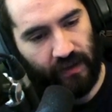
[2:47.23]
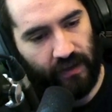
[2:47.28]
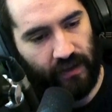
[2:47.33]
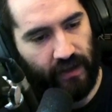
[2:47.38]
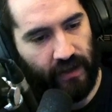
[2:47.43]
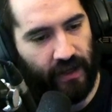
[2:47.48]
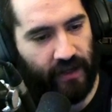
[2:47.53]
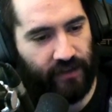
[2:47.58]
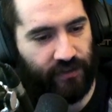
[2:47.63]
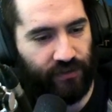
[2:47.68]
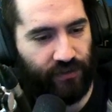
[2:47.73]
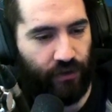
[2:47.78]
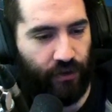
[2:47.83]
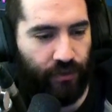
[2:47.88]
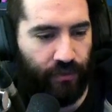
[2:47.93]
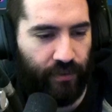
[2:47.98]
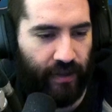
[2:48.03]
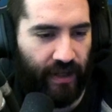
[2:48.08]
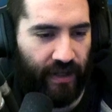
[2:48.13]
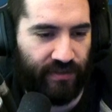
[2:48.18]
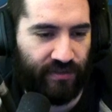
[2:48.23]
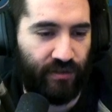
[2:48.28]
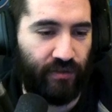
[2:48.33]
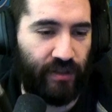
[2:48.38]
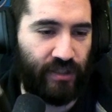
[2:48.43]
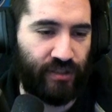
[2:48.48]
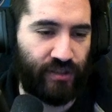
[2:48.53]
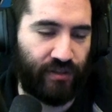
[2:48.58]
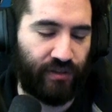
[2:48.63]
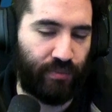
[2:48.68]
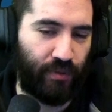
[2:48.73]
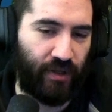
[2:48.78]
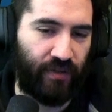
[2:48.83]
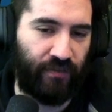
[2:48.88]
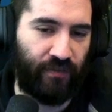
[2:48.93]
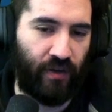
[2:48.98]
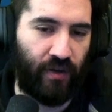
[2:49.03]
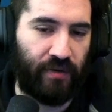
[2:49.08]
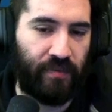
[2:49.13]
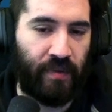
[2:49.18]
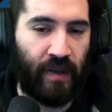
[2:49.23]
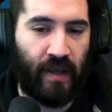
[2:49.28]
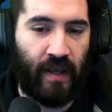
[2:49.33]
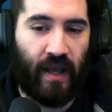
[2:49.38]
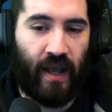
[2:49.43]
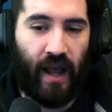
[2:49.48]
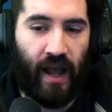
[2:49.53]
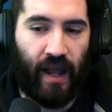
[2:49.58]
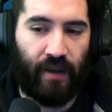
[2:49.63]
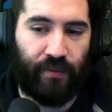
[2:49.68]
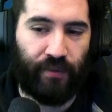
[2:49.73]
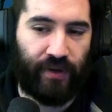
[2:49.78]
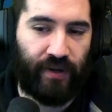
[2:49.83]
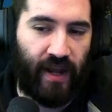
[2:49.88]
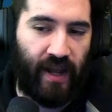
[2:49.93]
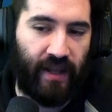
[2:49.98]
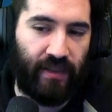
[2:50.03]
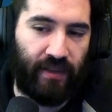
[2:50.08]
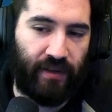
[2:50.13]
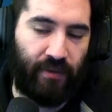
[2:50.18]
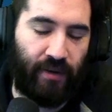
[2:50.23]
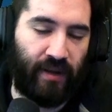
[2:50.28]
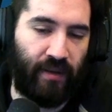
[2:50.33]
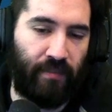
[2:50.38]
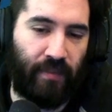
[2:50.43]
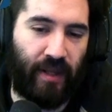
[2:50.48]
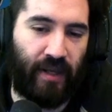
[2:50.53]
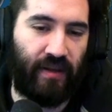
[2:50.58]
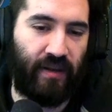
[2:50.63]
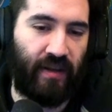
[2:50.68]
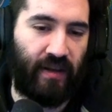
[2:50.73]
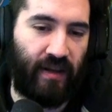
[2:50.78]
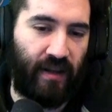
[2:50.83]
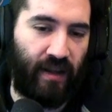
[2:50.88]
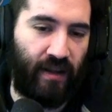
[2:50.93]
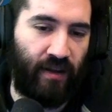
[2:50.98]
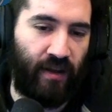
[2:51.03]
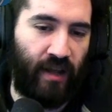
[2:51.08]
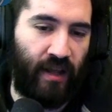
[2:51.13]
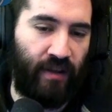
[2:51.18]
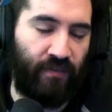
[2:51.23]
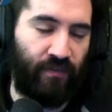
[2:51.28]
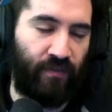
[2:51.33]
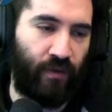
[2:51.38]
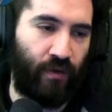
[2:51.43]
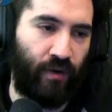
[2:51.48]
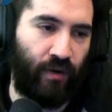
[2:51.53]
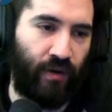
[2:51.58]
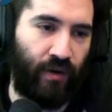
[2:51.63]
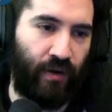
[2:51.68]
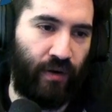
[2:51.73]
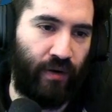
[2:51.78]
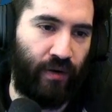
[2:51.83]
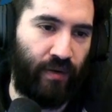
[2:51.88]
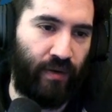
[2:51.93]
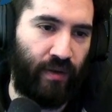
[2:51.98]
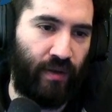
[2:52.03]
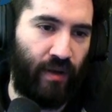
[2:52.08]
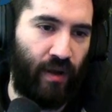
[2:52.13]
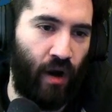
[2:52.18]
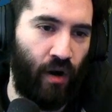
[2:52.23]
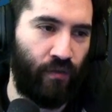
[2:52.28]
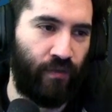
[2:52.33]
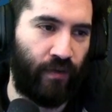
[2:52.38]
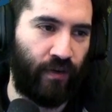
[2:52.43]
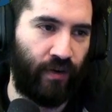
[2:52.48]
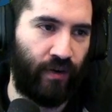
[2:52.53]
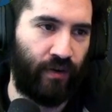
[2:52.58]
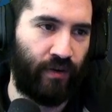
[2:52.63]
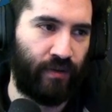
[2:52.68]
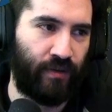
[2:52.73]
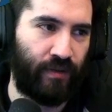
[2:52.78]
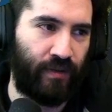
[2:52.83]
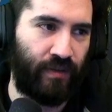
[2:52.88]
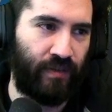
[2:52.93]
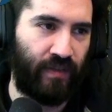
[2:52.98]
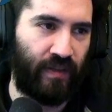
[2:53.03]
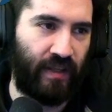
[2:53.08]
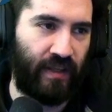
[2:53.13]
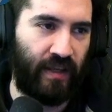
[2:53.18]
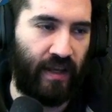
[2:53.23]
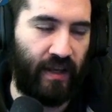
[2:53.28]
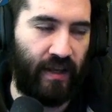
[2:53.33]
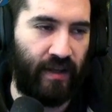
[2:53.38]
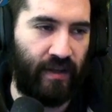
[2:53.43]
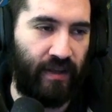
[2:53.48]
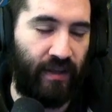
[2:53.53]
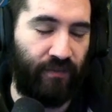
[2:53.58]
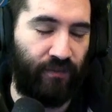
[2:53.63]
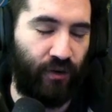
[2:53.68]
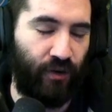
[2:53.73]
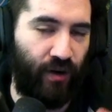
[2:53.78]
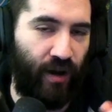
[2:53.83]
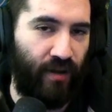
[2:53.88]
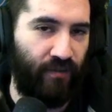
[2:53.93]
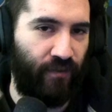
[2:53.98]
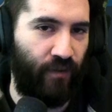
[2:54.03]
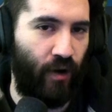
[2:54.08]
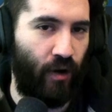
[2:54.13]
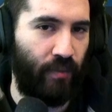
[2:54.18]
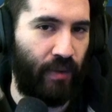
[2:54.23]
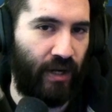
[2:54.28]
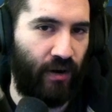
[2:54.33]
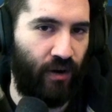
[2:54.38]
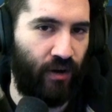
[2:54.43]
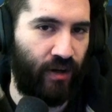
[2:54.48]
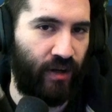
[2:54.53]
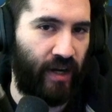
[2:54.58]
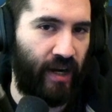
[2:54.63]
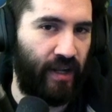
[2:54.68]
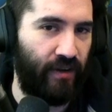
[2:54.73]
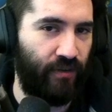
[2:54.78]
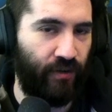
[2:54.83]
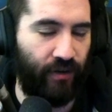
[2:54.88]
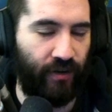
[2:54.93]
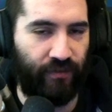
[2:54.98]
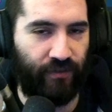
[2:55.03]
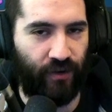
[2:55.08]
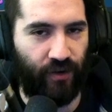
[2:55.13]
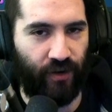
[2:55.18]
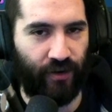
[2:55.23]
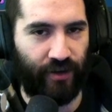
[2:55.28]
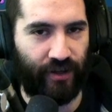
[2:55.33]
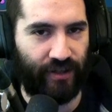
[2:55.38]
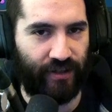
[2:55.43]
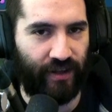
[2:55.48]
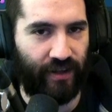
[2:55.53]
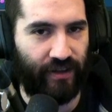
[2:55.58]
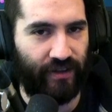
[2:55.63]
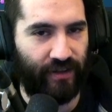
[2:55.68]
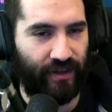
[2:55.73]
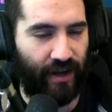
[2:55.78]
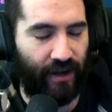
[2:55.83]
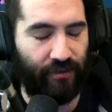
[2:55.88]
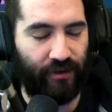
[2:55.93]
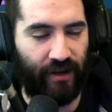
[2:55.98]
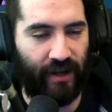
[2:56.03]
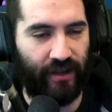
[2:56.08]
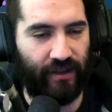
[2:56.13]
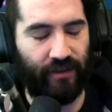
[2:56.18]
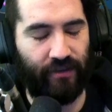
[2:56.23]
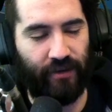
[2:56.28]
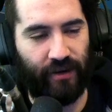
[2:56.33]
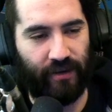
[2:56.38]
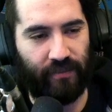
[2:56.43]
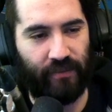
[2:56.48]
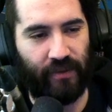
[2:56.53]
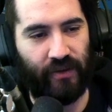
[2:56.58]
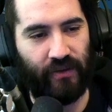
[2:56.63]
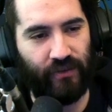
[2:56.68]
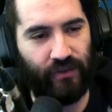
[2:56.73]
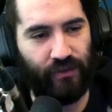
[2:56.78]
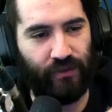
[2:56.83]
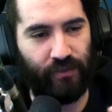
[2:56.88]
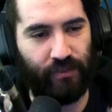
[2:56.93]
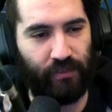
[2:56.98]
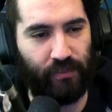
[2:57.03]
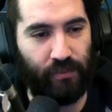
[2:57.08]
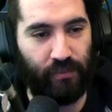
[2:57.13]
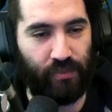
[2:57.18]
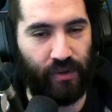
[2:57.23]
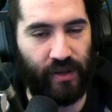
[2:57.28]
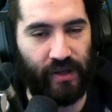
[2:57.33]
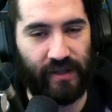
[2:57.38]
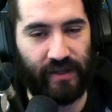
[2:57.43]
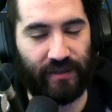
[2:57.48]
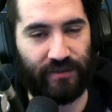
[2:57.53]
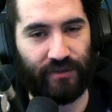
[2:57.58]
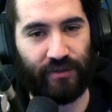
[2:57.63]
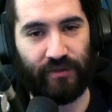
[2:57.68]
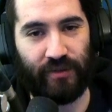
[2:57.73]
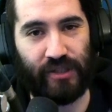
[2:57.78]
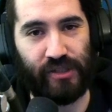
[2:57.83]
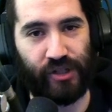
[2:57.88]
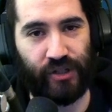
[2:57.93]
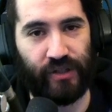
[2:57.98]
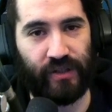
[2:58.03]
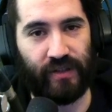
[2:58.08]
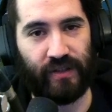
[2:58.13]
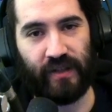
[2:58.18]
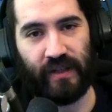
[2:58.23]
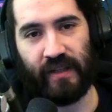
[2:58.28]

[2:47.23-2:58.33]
And so escalation is pretty fun. I would highly recommend it over the if you're not farming Arcanite, or if you're already done, I would highly recommend just playing escalation.